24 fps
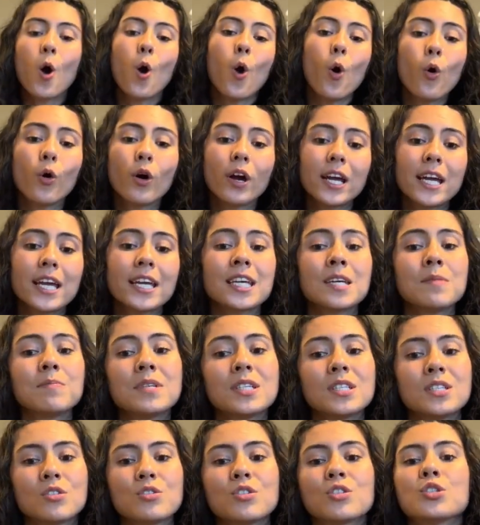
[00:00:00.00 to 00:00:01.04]
or it can be
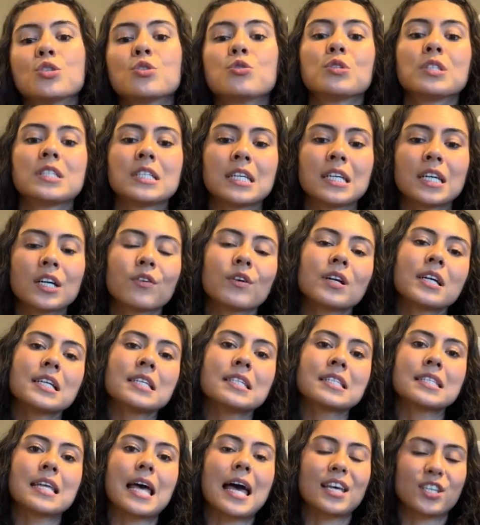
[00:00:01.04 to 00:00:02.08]
due to
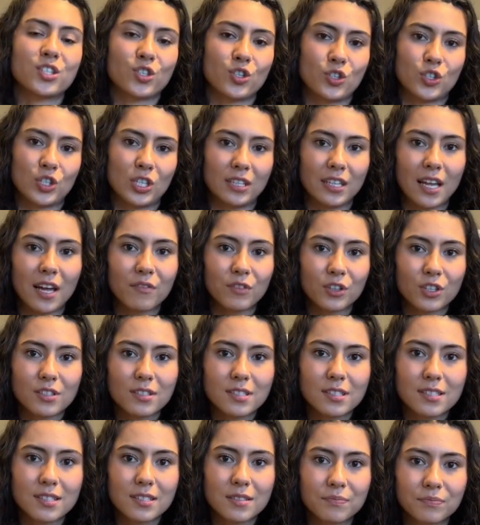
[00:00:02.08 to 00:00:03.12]
decreased estrogen
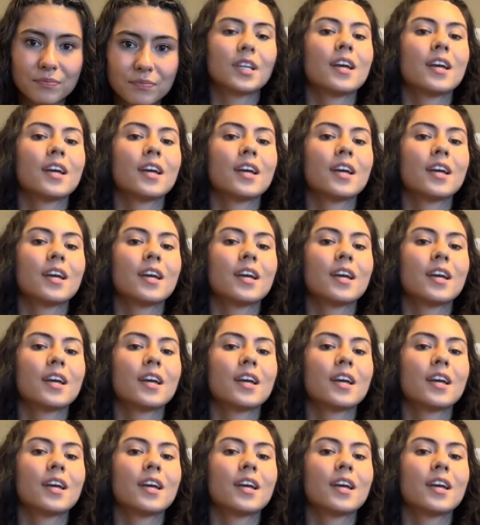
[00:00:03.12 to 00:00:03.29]
levels.